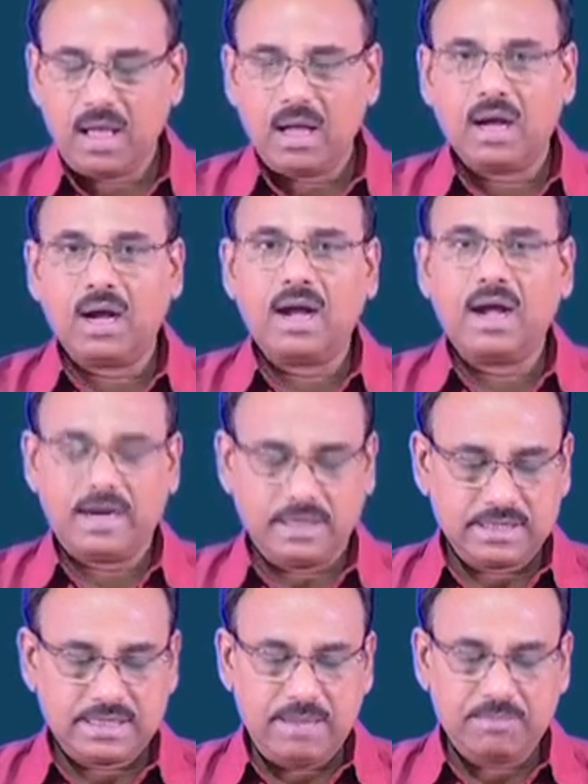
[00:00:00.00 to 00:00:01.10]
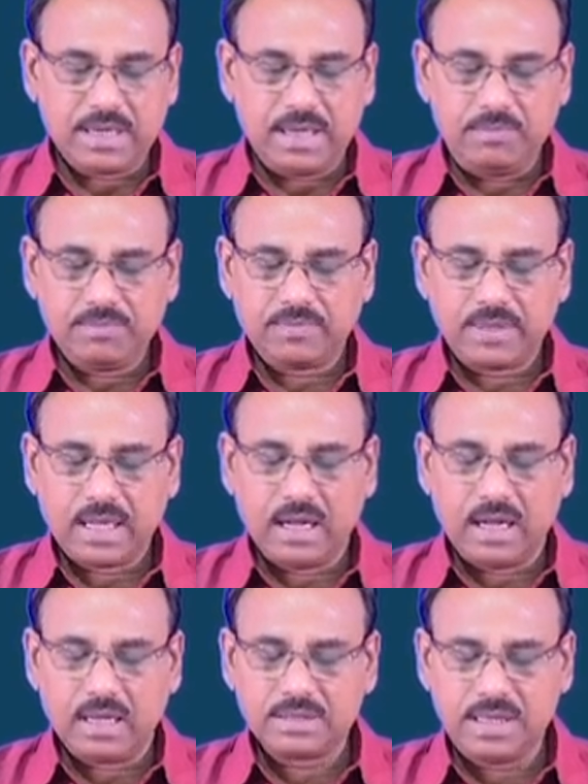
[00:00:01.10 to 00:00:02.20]
At the same time,
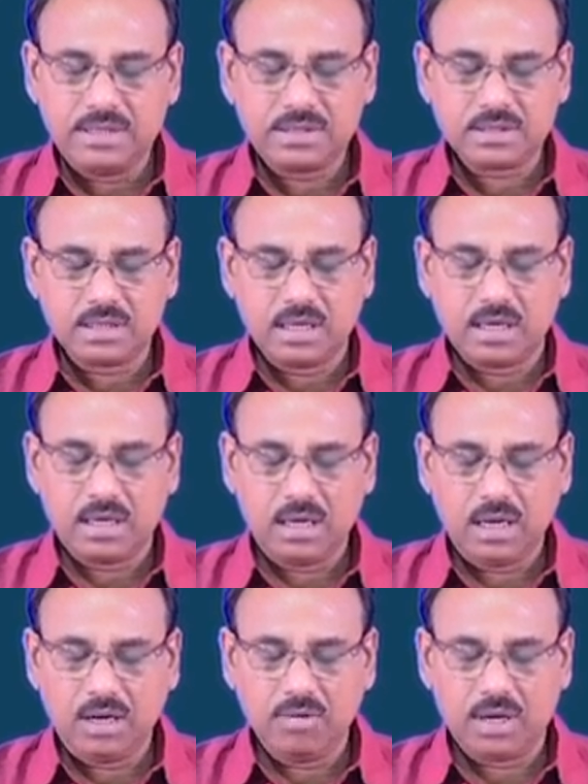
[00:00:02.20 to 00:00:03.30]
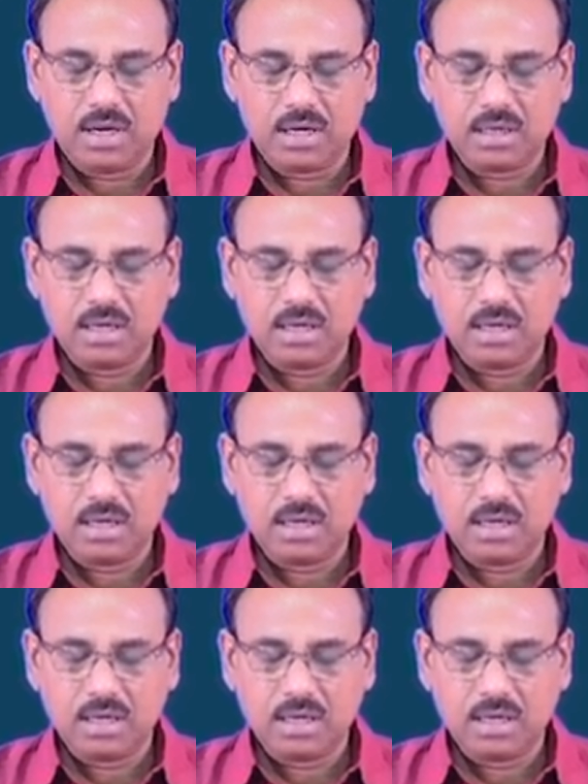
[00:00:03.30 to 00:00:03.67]
since your